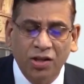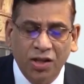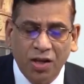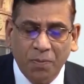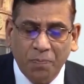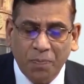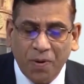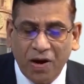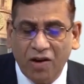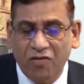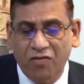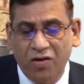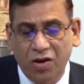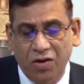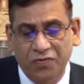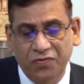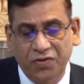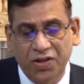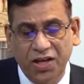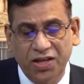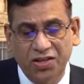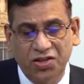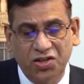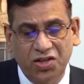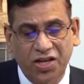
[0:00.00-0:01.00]
on the power
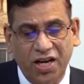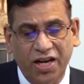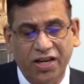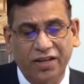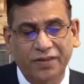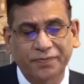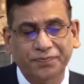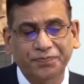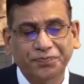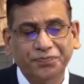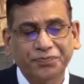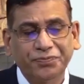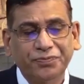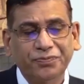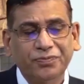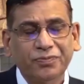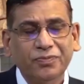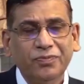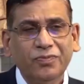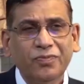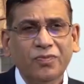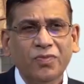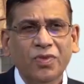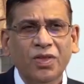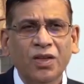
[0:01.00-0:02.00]
of the state.
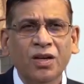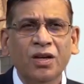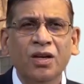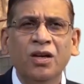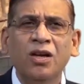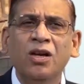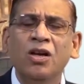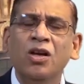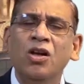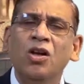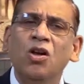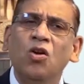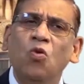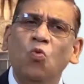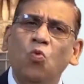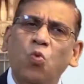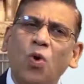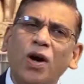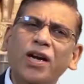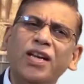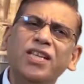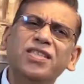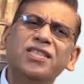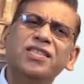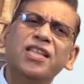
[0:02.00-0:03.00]

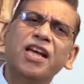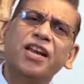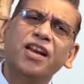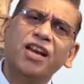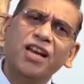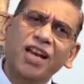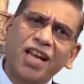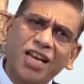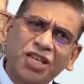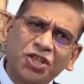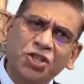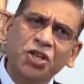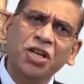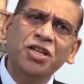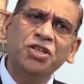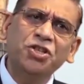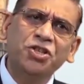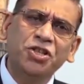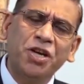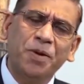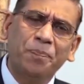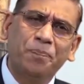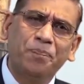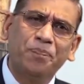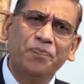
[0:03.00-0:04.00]
What is the
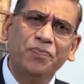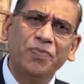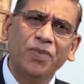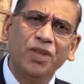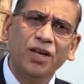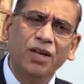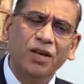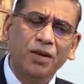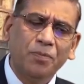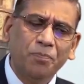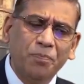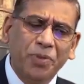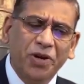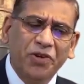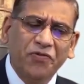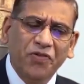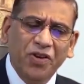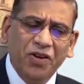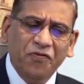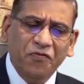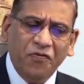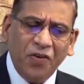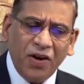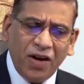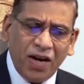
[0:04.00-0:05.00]
relationship
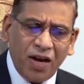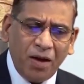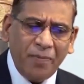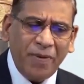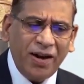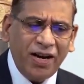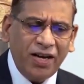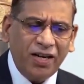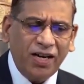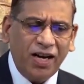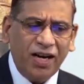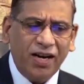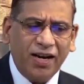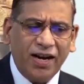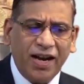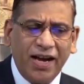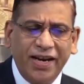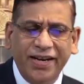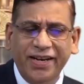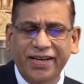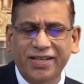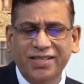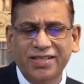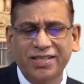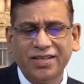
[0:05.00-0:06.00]
between fundamental
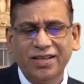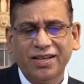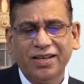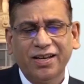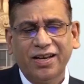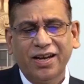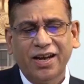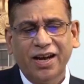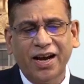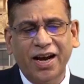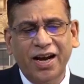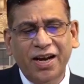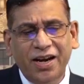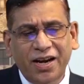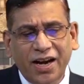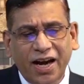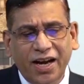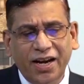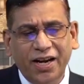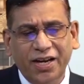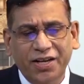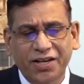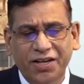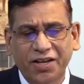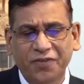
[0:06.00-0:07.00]
rights and
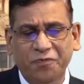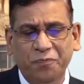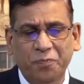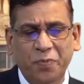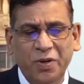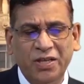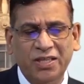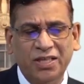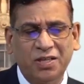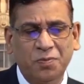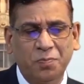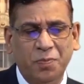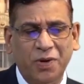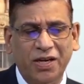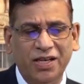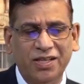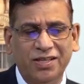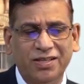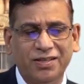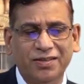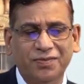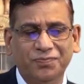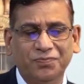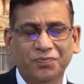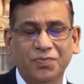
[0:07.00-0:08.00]
directive
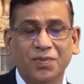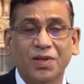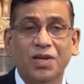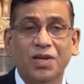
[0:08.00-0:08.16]
principles?